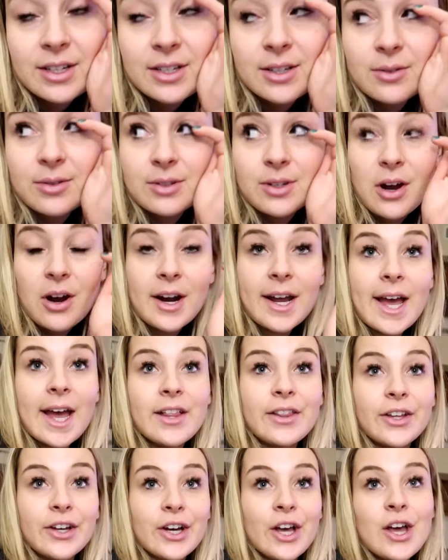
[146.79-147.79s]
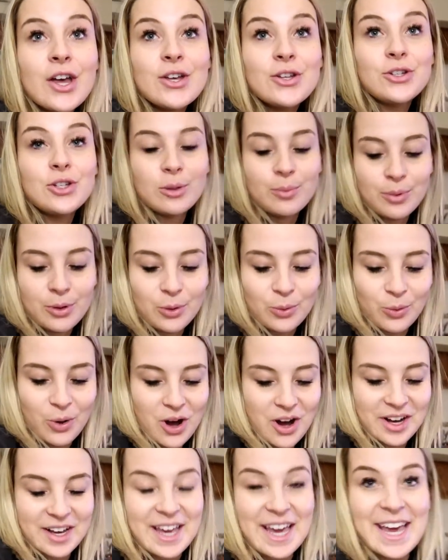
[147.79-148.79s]
so sorry I look super
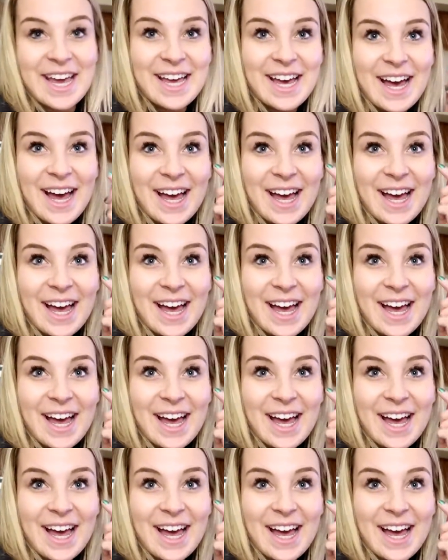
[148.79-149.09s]
wonky.